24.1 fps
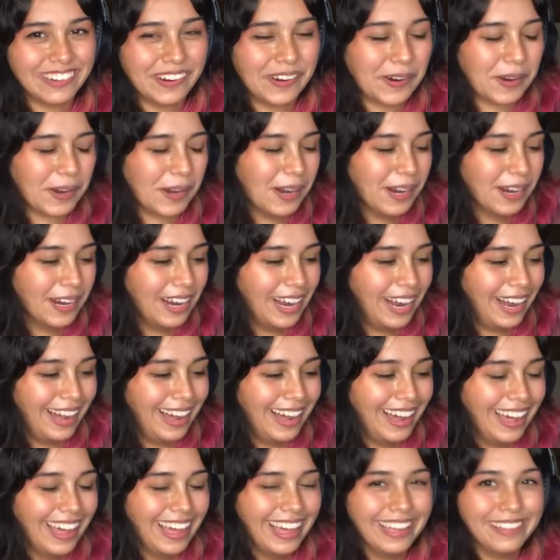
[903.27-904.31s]
or
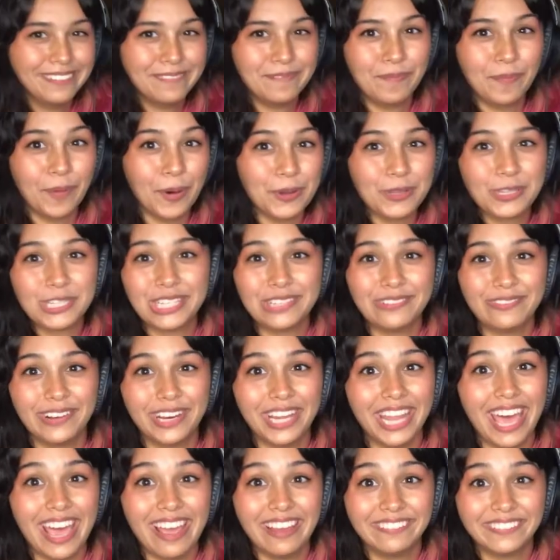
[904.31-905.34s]
most of
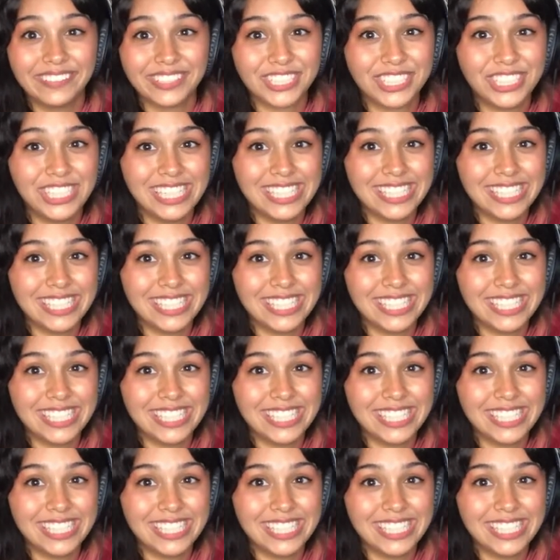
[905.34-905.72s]
whatever she